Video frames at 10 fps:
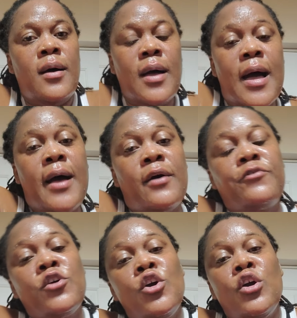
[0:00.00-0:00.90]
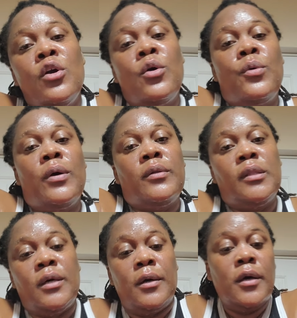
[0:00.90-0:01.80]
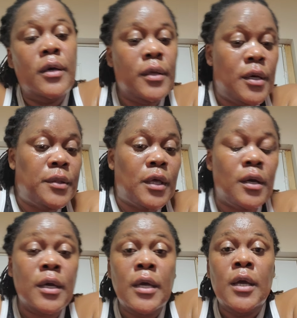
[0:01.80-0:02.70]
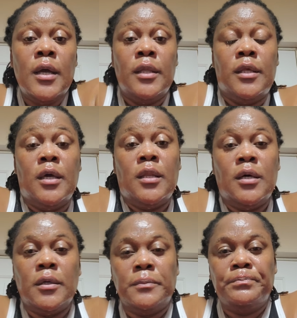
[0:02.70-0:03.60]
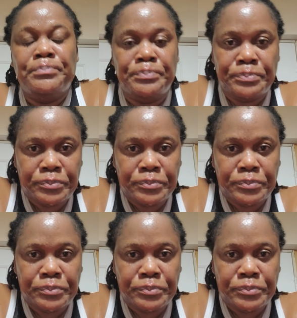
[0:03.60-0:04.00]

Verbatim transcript: I have the the the, the um,